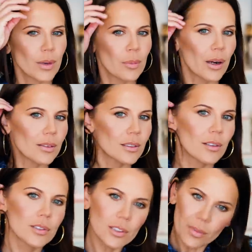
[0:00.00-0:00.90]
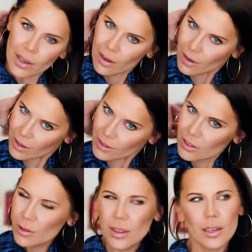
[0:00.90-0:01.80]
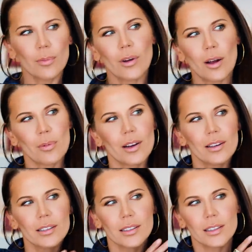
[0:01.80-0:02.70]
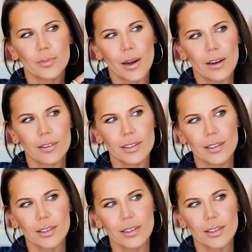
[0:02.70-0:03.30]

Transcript: my brow is close to my eyes. Do you think brow products expire the